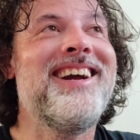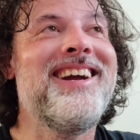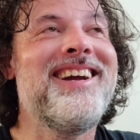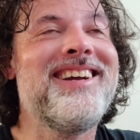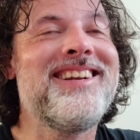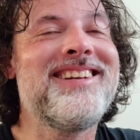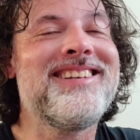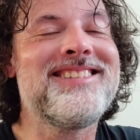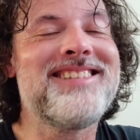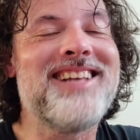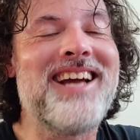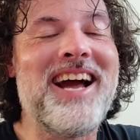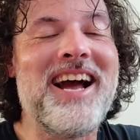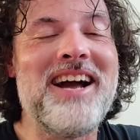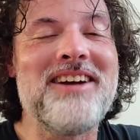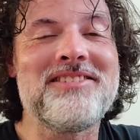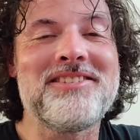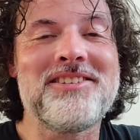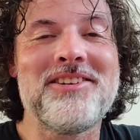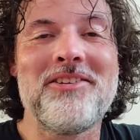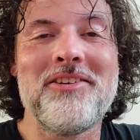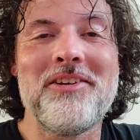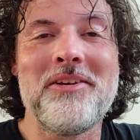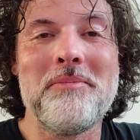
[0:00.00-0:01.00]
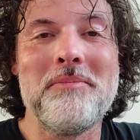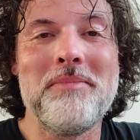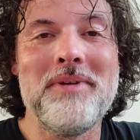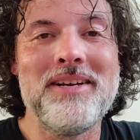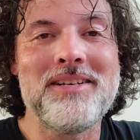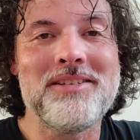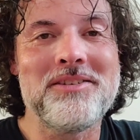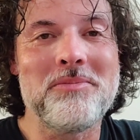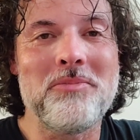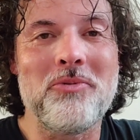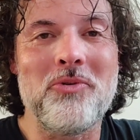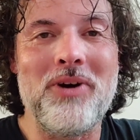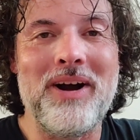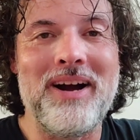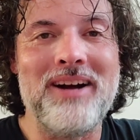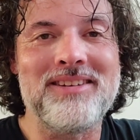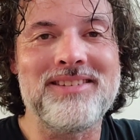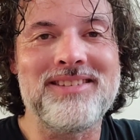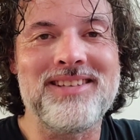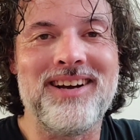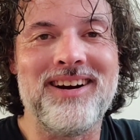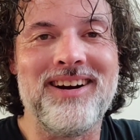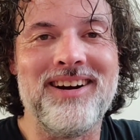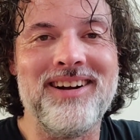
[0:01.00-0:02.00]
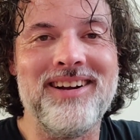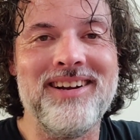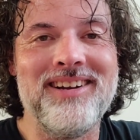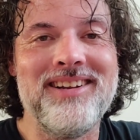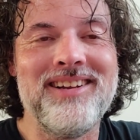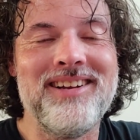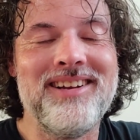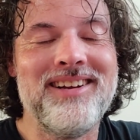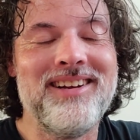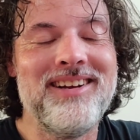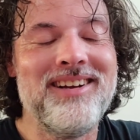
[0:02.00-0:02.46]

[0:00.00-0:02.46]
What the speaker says: It is absolutely miserable outside.